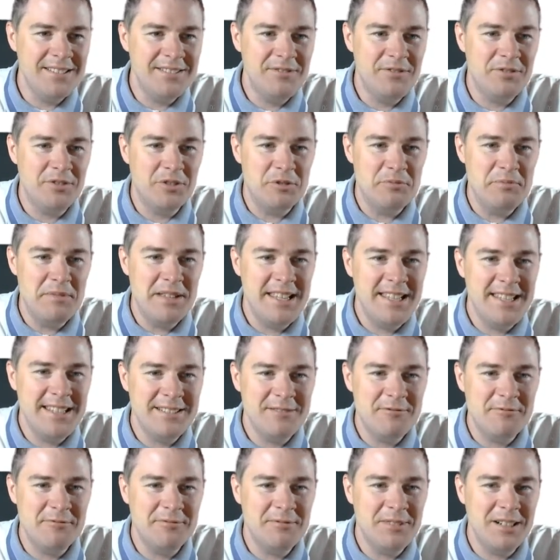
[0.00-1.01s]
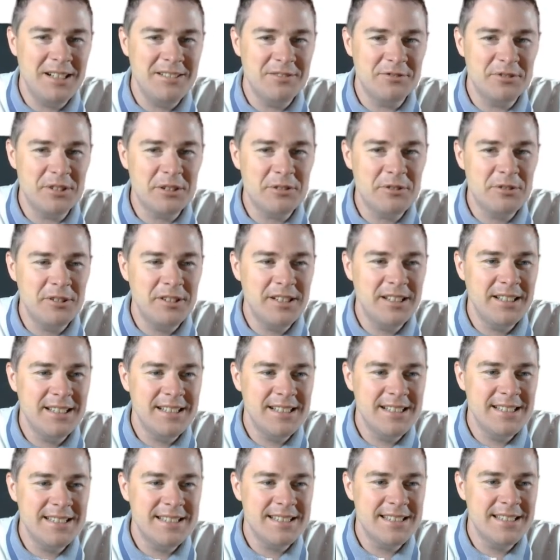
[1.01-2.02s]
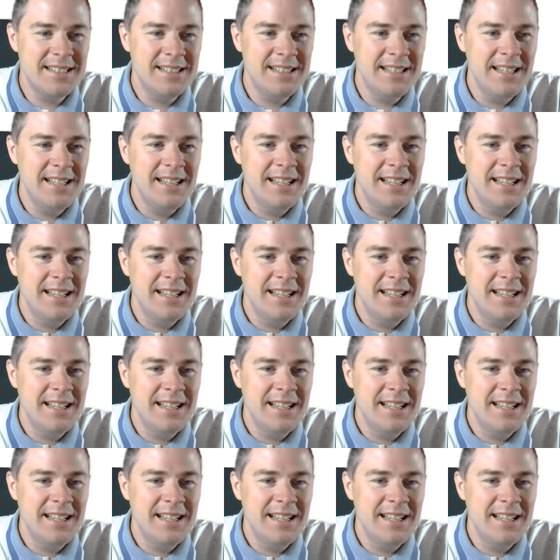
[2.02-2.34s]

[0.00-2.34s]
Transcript: for me while recording this.